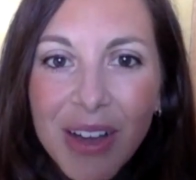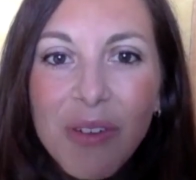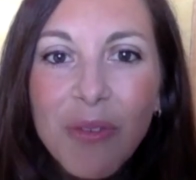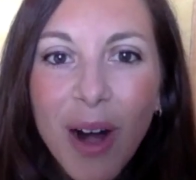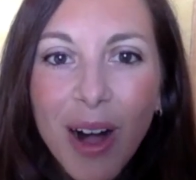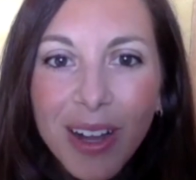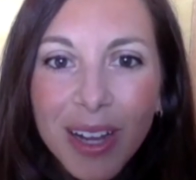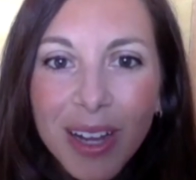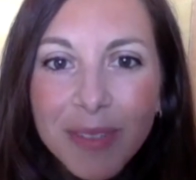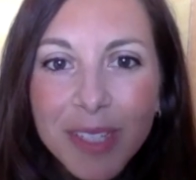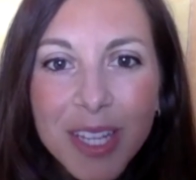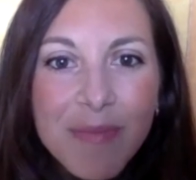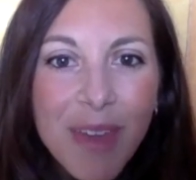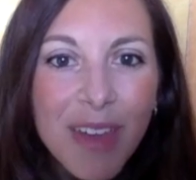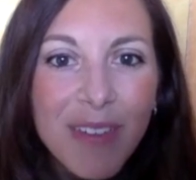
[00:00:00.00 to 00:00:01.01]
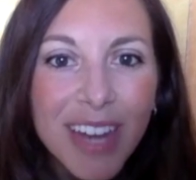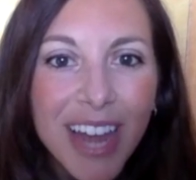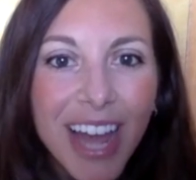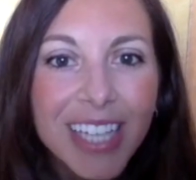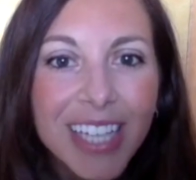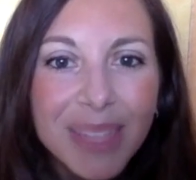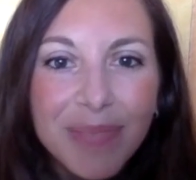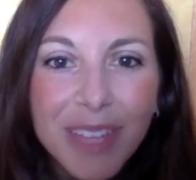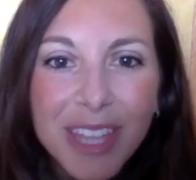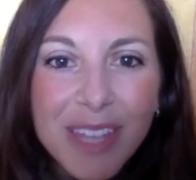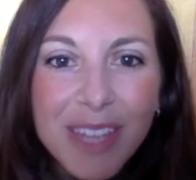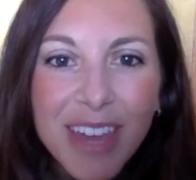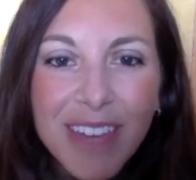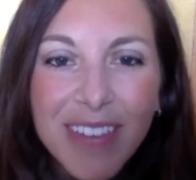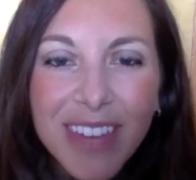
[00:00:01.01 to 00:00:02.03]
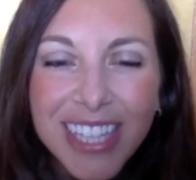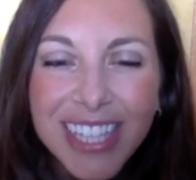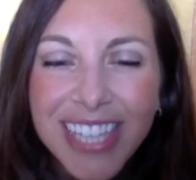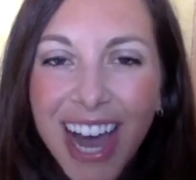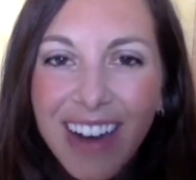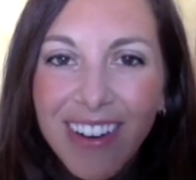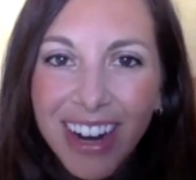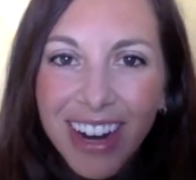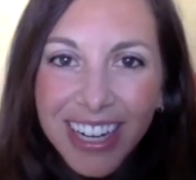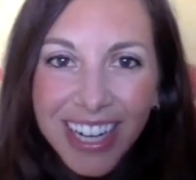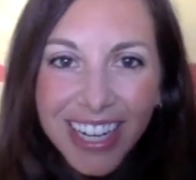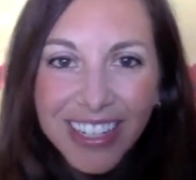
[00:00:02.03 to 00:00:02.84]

Welcome to the MavenNext Meet the Mavens. How are you?